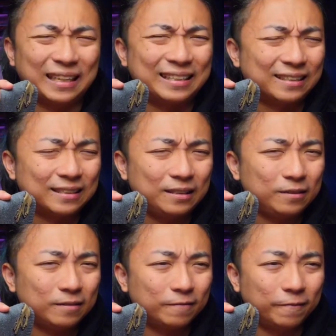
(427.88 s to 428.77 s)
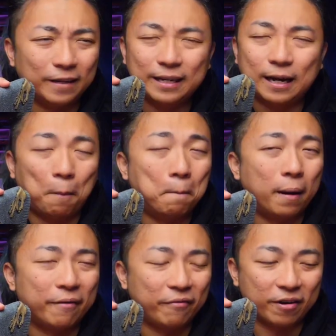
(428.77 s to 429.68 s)
doesn't really come
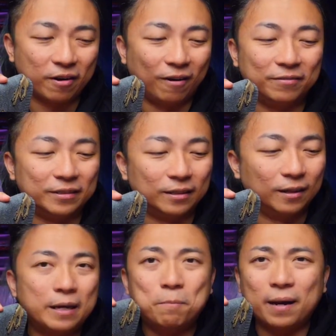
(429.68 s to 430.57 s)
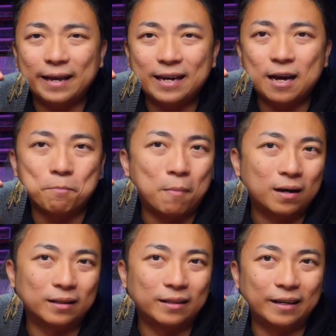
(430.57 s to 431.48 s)
by very often. In playing card
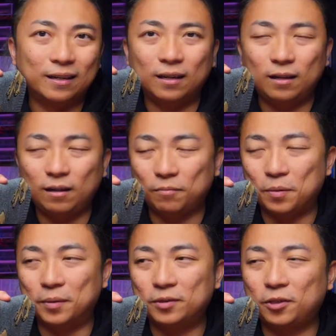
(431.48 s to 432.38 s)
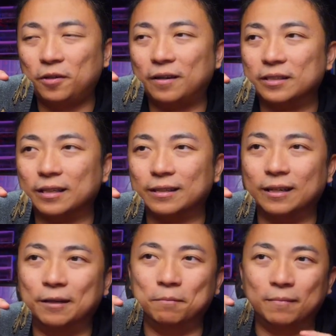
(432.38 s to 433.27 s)
marketing, a lot of people throw around the
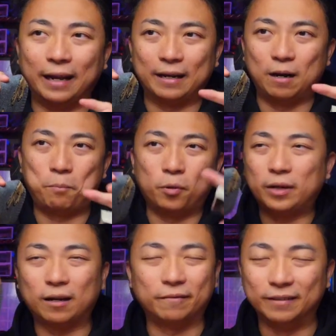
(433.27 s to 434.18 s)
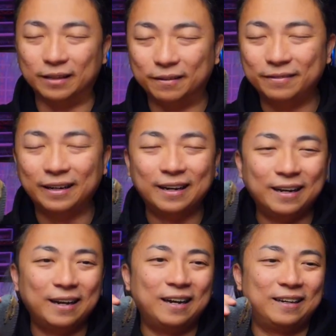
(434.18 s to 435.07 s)
term like a product of love
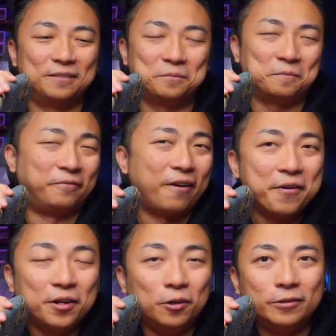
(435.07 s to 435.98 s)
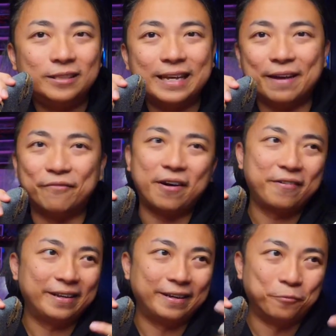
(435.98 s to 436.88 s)
very loosely and
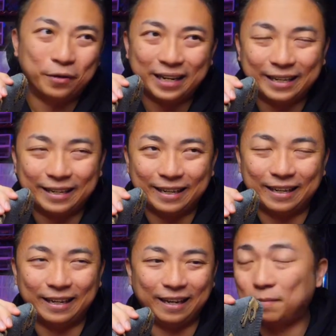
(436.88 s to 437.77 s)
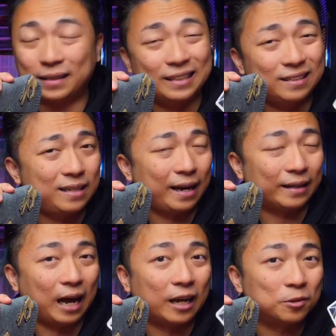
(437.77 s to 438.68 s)
very willy-nilly. But this
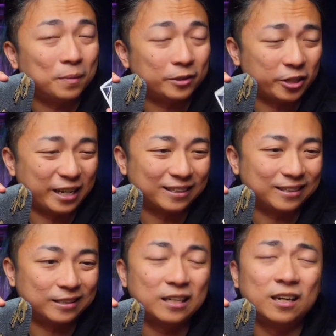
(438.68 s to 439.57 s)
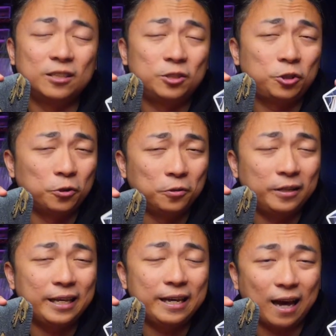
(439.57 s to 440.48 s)
deck, the Isometric Yeses,
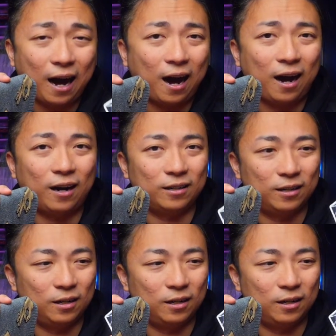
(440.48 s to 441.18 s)
truly are